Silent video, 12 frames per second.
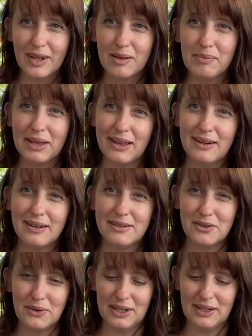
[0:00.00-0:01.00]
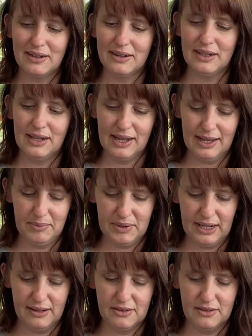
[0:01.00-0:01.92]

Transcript: But yeah, let's do a little knitting update.